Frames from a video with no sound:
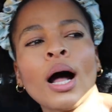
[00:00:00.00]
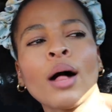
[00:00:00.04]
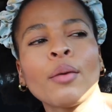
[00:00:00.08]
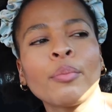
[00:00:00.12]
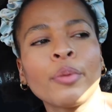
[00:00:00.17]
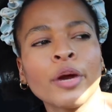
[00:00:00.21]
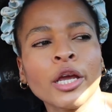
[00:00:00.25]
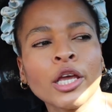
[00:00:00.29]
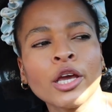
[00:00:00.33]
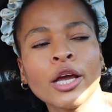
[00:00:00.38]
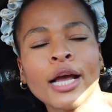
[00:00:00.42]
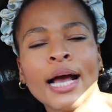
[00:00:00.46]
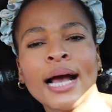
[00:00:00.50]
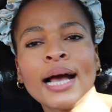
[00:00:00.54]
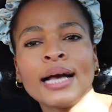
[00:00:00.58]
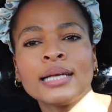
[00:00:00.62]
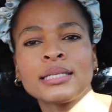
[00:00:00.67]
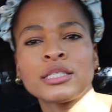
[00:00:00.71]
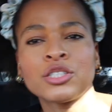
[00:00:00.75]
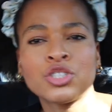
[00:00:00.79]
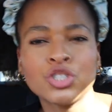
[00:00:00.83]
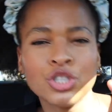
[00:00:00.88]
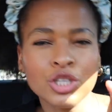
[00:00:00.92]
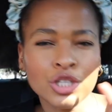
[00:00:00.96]
I'll bring you
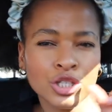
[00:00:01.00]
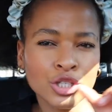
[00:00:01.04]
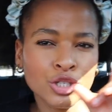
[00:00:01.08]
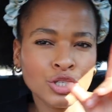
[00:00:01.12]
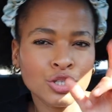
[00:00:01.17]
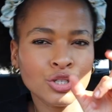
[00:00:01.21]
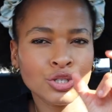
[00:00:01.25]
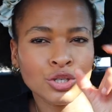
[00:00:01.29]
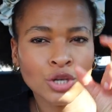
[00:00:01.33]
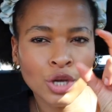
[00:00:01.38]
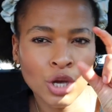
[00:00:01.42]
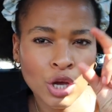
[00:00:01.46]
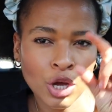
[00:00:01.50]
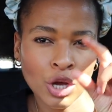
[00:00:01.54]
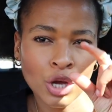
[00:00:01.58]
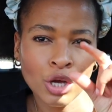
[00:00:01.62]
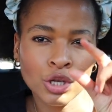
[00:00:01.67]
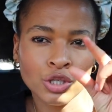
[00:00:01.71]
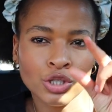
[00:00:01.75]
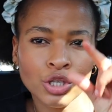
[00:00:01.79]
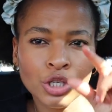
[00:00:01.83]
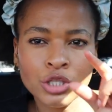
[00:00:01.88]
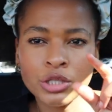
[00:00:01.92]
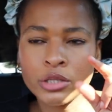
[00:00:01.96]
guys just
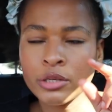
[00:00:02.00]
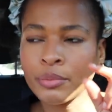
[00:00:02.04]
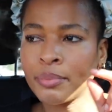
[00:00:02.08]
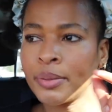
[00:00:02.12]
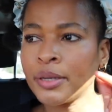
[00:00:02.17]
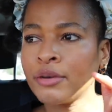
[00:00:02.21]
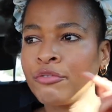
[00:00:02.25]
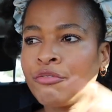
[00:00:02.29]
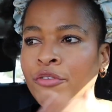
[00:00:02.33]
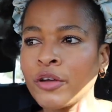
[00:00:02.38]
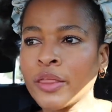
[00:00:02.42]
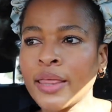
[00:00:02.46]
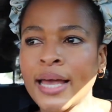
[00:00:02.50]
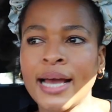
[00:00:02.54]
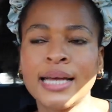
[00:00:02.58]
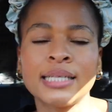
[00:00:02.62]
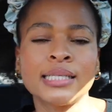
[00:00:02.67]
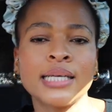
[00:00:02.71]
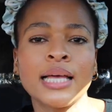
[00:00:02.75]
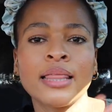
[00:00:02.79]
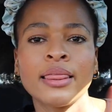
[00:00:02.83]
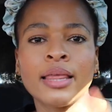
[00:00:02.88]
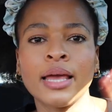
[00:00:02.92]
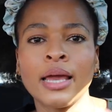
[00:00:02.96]
a bit for
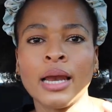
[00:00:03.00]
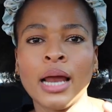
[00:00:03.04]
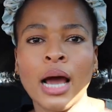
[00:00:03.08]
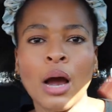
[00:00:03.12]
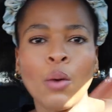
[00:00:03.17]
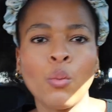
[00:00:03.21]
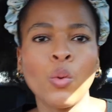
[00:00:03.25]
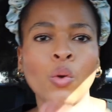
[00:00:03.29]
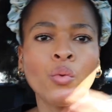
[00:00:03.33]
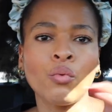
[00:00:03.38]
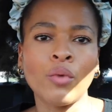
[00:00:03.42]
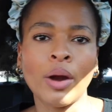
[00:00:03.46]
that, and then I will